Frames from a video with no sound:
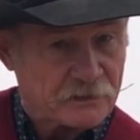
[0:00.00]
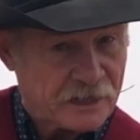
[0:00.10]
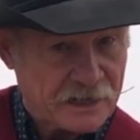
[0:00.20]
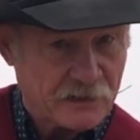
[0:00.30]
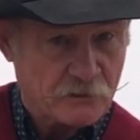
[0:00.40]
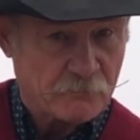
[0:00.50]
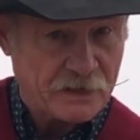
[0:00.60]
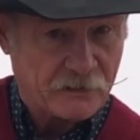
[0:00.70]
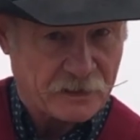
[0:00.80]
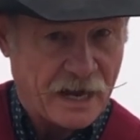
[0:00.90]
but they ain't gonna
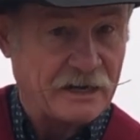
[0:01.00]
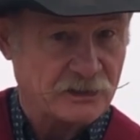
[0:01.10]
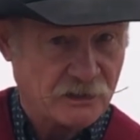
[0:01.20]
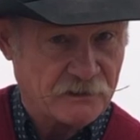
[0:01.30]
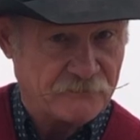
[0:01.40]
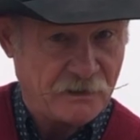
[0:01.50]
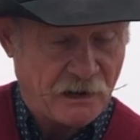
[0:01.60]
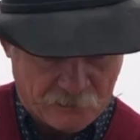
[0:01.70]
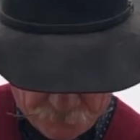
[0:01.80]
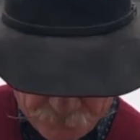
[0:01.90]
melt and start a
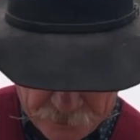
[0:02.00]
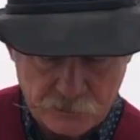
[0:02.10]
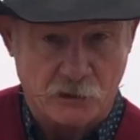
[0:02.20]
fire on there.